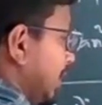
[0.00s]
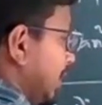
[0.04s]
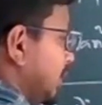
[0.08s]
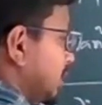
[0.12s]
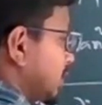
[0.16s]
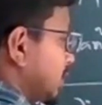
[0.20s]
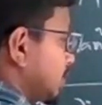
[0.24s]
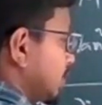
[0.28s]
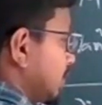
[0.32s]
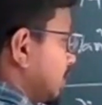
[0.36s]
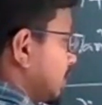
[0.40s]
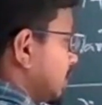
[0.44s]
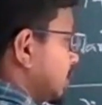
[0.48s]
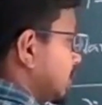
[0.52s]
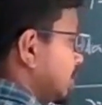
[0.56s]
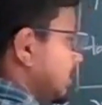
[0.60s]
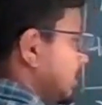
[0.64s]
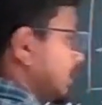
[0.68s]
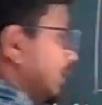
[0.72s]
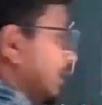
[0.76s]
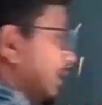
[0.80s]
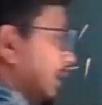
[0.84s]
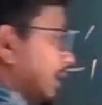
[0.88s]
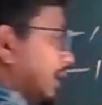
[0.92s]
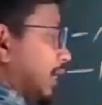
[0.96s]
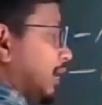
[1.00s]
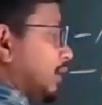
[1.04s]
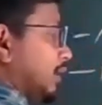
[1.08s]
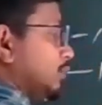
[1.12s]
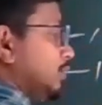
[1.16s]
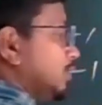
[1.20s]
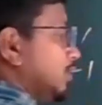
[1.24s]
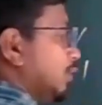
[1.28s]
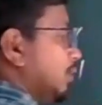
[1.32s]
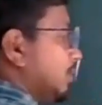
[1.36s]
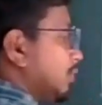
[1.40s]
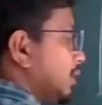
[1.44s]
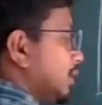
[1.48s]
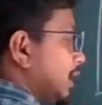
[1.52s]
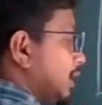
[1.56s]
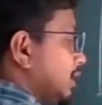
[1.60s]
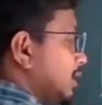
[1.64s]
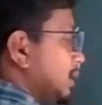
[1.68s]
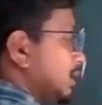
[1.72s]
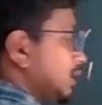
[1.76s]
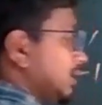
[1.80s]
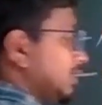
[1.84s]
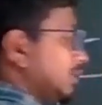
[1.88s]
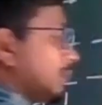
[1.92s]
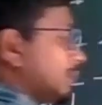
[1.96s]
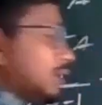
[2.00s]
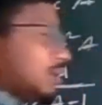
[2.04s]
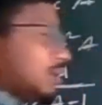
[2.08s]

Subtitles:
A minus 1. And we don't write